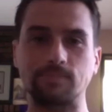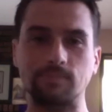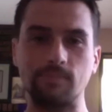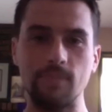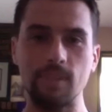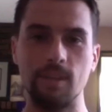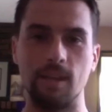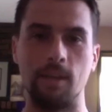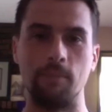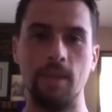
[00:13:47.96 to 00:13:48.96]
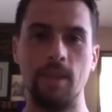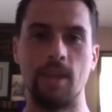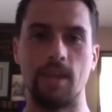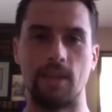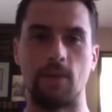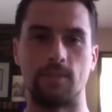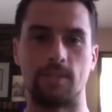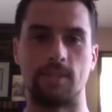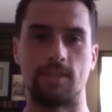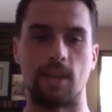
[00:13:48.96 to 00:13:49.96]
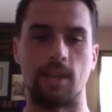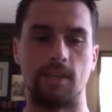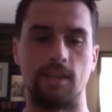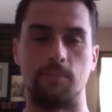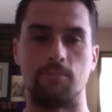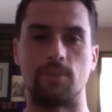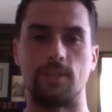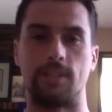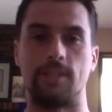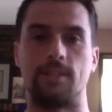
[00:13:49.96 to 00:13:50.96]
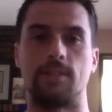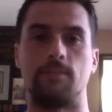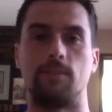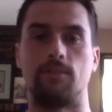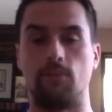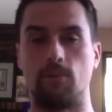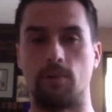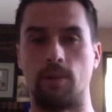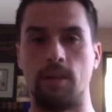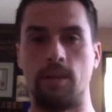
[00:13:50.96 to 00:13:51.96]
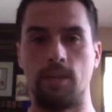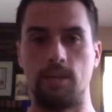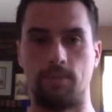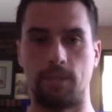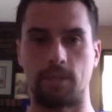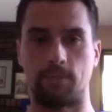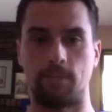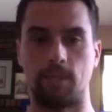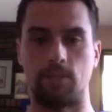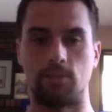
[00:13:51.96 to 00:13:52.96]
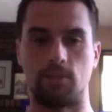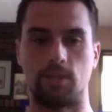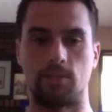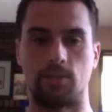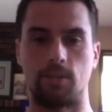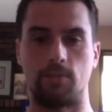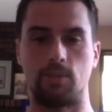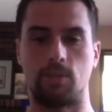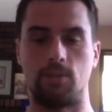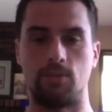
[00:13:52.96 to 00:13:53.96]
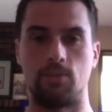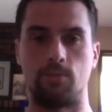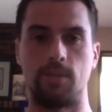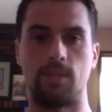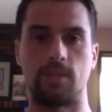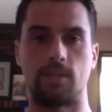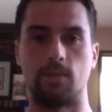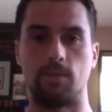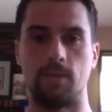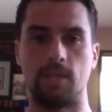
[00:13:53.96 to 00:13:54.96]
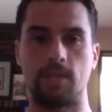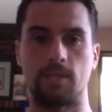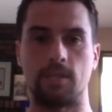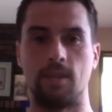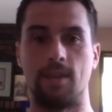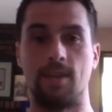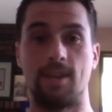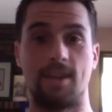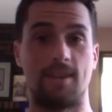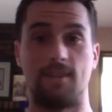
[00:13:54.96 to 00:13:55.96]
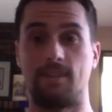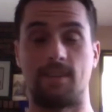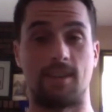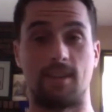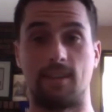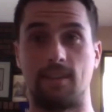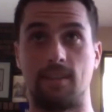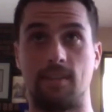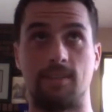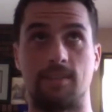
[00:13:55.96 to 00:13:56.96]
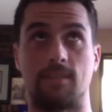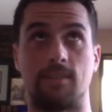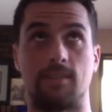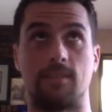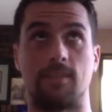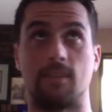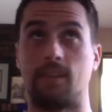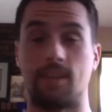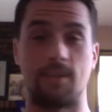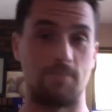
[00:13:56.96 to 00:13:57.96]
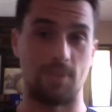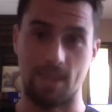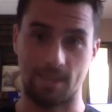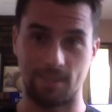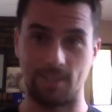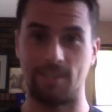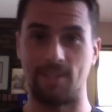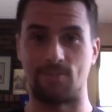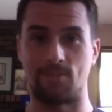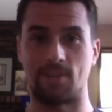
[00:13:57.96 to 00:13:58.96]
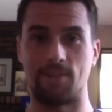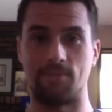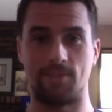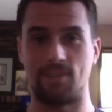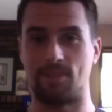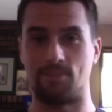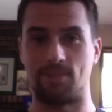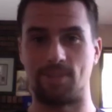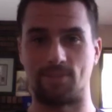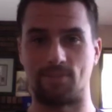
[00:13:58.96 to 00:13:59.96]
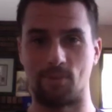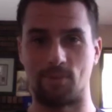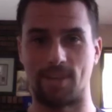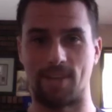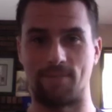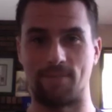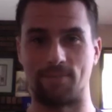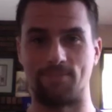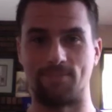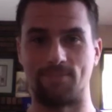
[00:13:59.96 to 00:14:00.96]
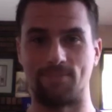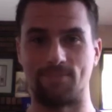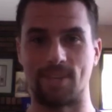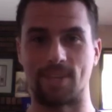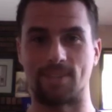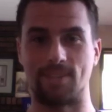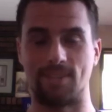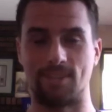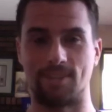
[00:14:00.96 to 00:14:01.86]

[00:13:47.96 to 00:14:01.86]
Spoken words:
Mm. And that was decided in preseason before he picked up the injury. So that was a huge piece that we missed. And he's, again, been excellent in his recovery, and we look forward to having him next year.